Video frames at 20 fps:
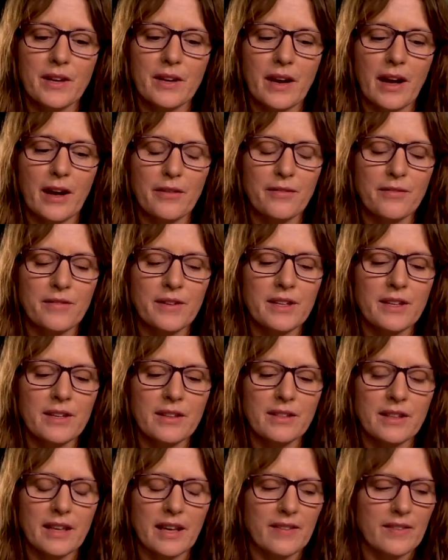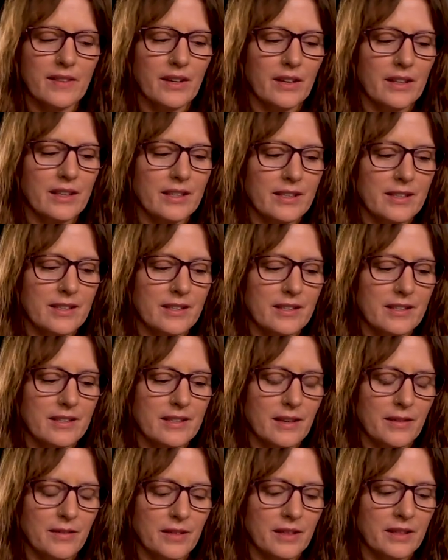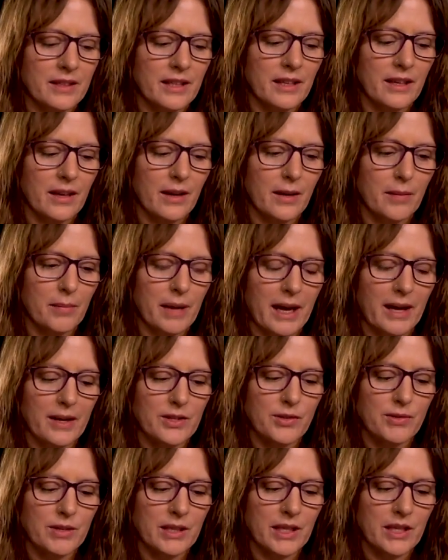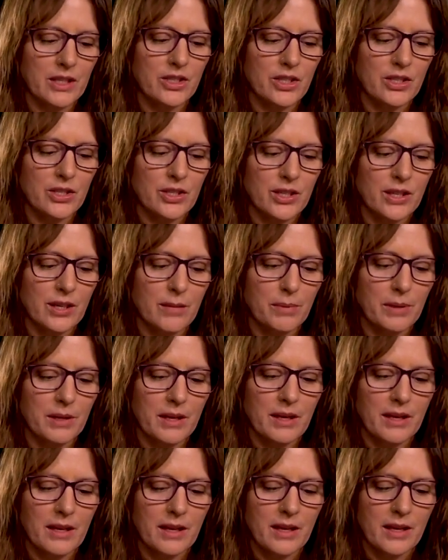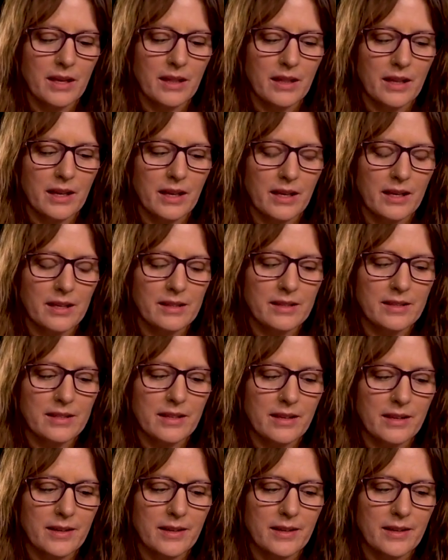I feel that there is definitely a past relationship that